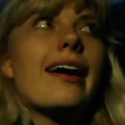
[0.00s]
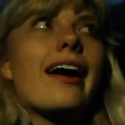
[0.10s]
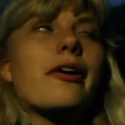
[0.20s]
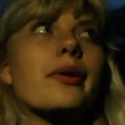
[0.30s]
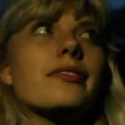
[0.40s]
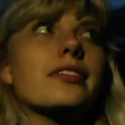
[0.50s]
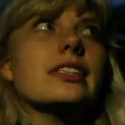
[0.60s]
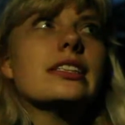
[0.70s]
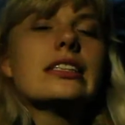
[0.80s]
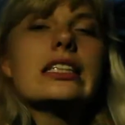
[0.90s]

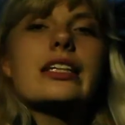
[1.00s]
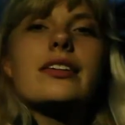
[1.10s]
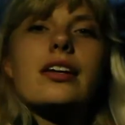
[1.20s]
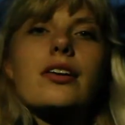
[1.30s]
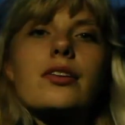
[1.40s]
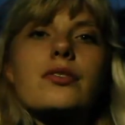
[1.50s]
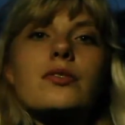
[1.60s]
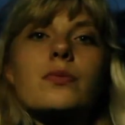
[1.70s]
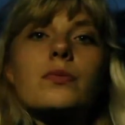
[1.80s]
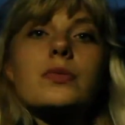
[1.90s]
However, there are
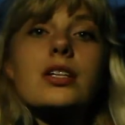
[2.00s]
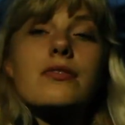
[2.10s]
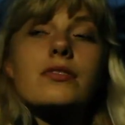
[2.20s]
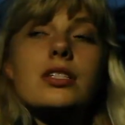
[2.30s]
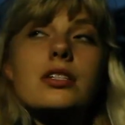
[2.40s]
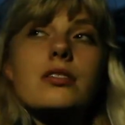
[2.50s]
definitely